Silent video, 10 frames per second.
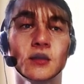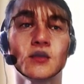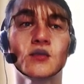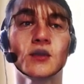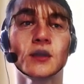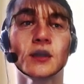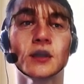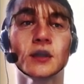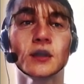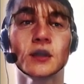
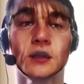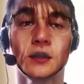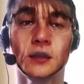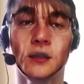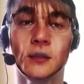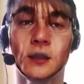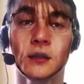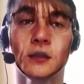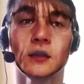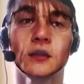change the name
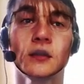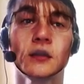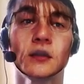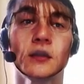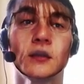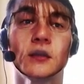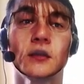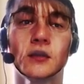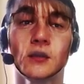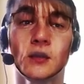like
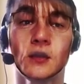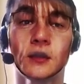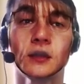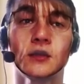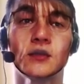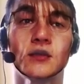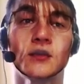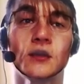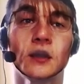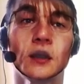what is your
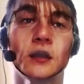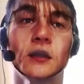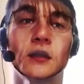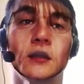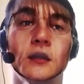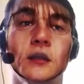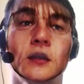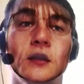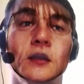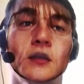duplicate?
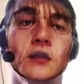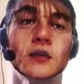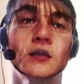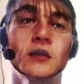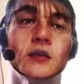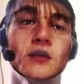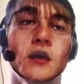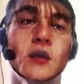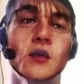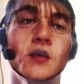Your
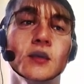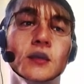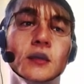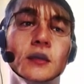own.